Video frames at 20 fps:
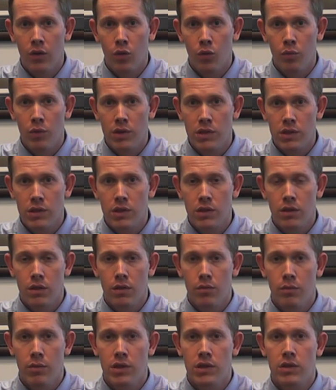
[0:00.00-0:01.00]
doing
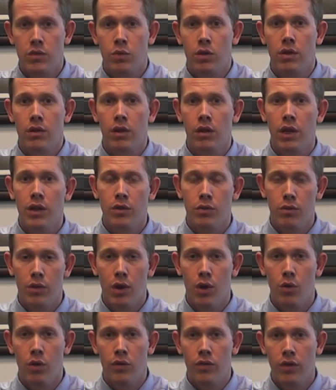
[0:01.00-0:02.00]
business with, to let you
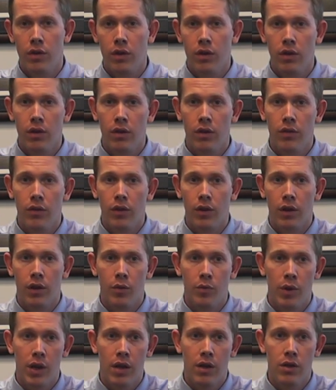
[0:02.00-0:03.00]
know if they're going
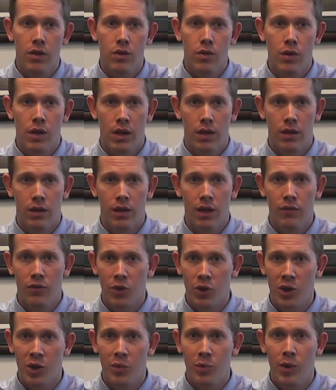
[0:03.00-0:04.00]
to pay you, and if they're
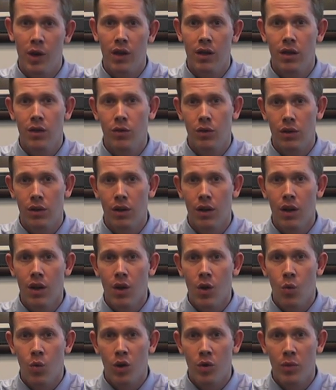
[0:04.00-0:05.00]
going to pay you, and
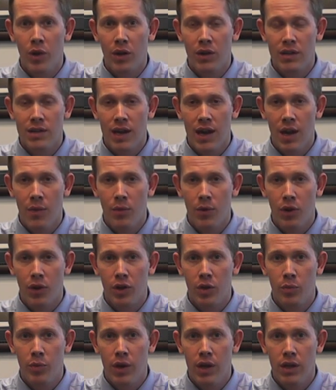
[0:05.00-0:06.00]
what amount of time they're going
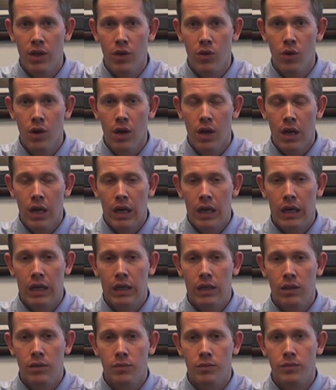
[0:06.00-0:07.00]
to pay you.
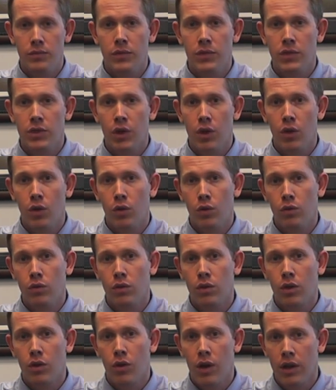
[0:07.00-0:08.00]
So
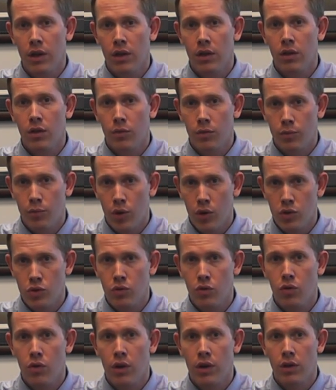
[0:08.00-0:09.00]
credit, your personal
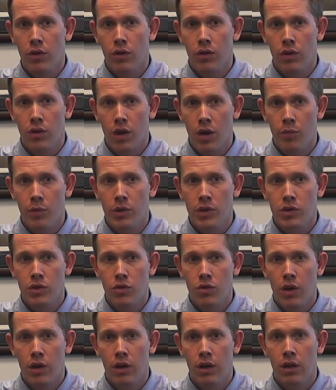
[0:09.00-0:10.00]
credit or your company's
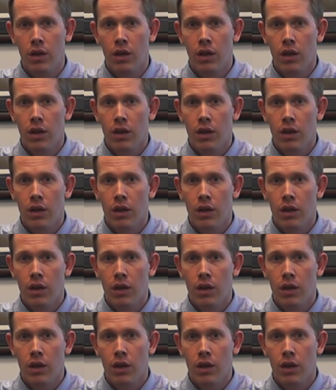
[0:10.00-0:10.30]
credit,